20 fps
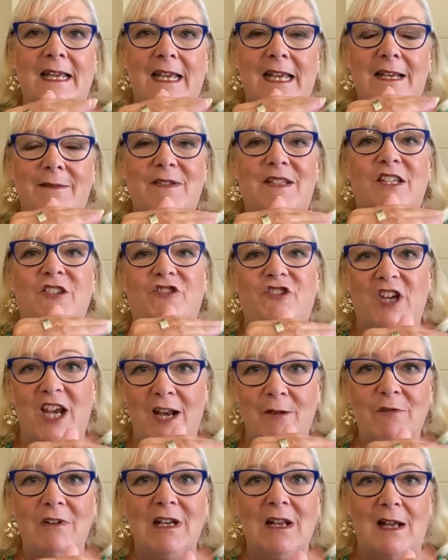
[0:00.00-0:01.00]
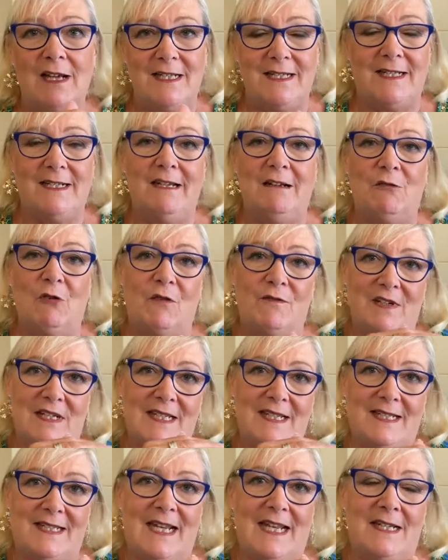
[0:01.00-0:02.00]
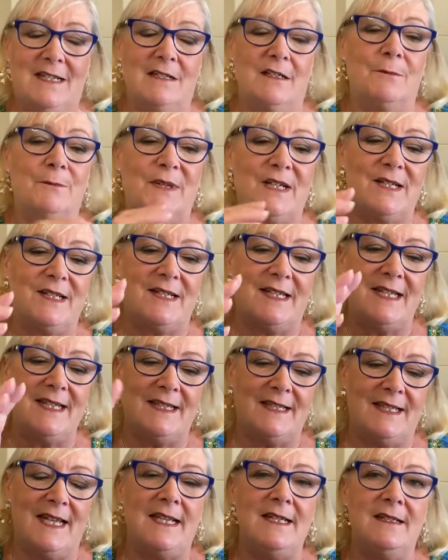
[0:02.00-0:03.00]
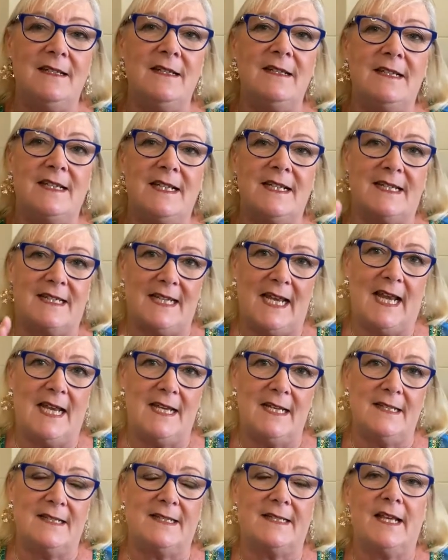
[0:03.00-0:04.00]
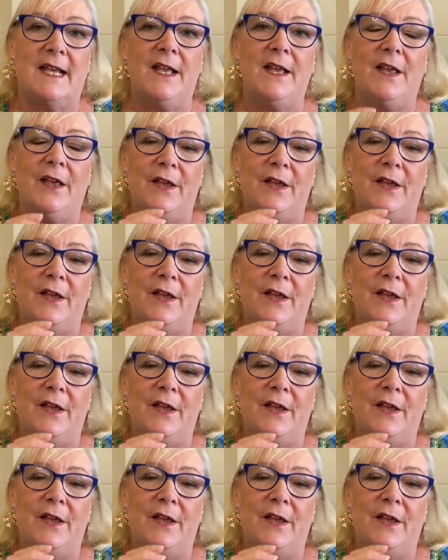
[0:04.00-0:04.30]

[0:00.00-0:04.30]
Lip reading: gives a general idea of an ascendant, because the ascendant dictates